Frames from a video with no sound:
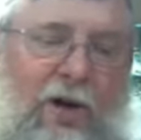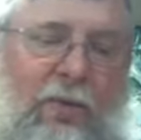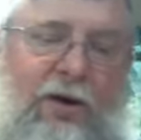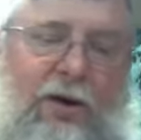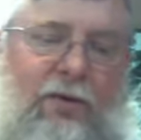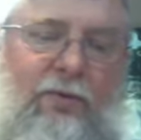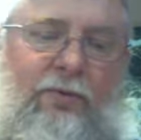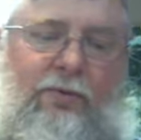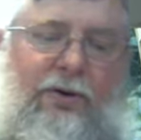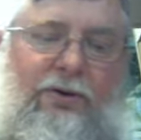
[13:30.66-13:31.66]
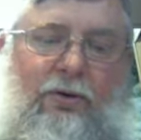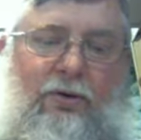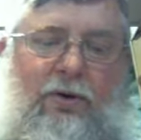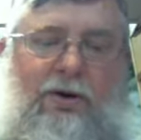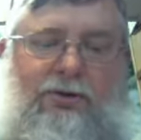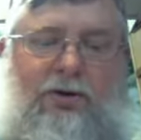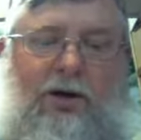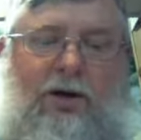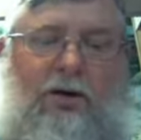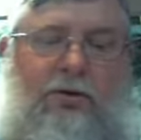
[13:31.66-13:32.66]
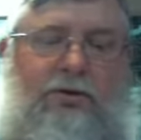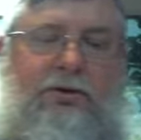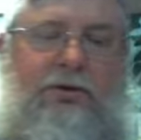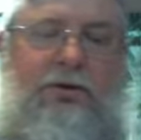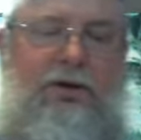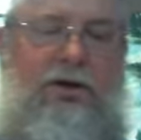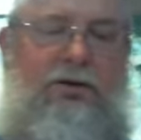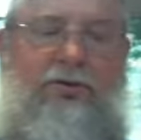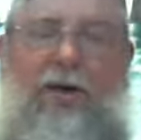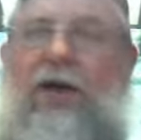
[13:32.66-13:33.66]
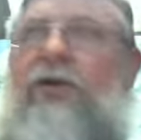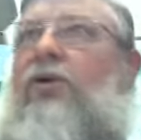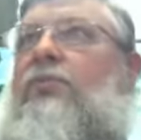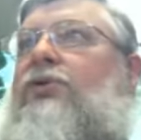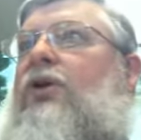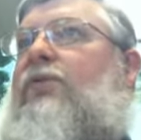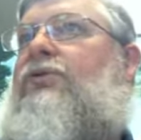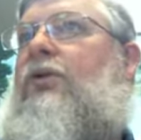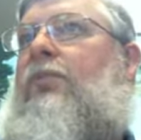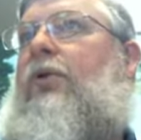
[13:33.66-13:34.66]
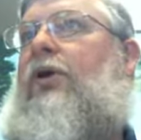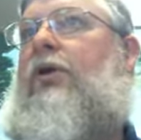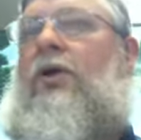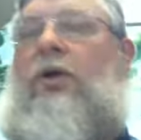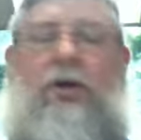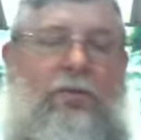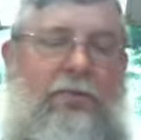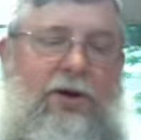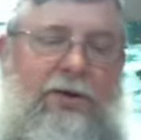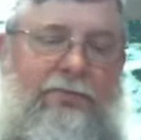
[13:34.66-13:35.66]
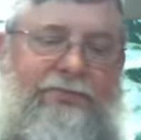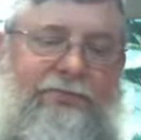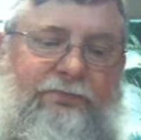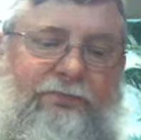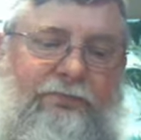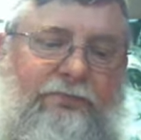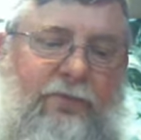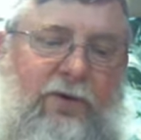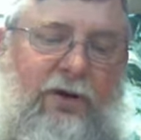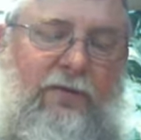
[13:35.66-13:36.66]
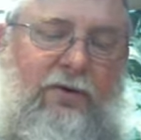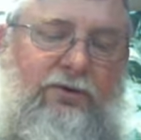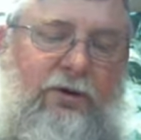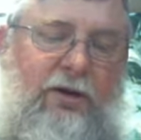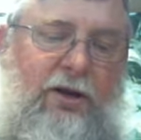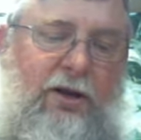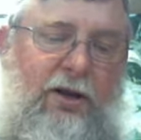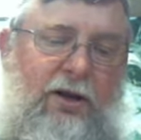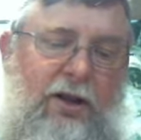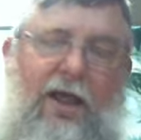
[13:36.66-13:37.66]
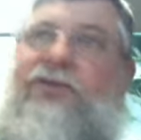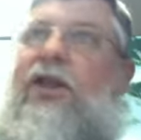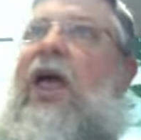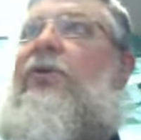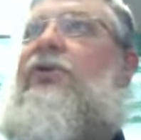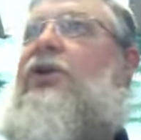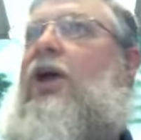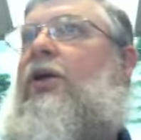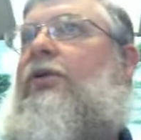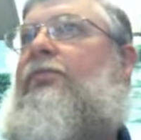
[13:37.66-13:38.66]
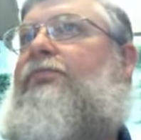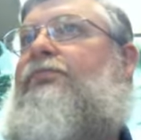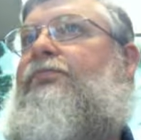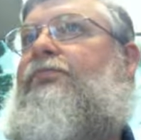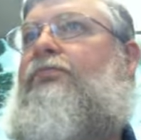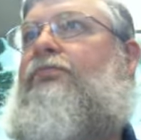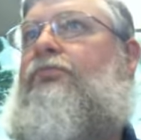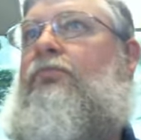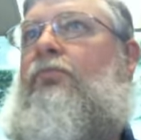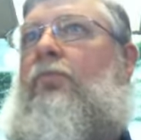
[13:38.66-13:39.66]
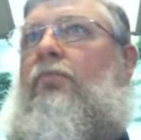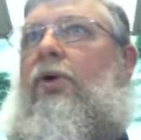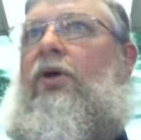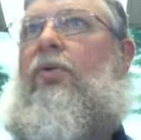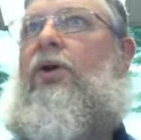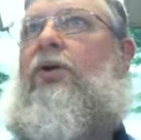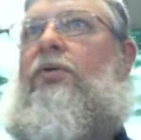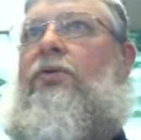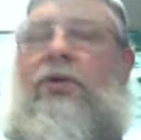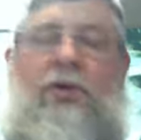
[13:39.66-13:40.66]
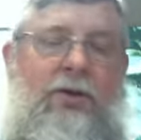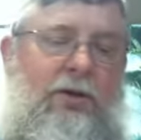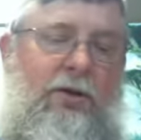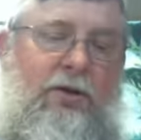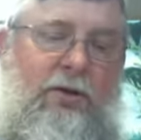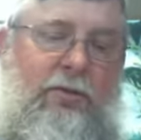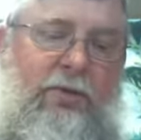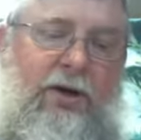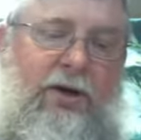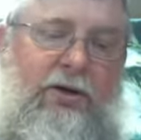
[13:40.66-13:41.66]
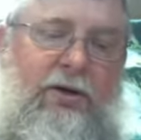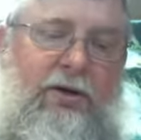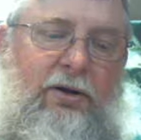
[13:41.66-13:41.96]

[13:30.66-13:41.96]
we know that the Lord is going to call Israel back to himself at some point, but in the future, and it hasn't happened yet, but it will. But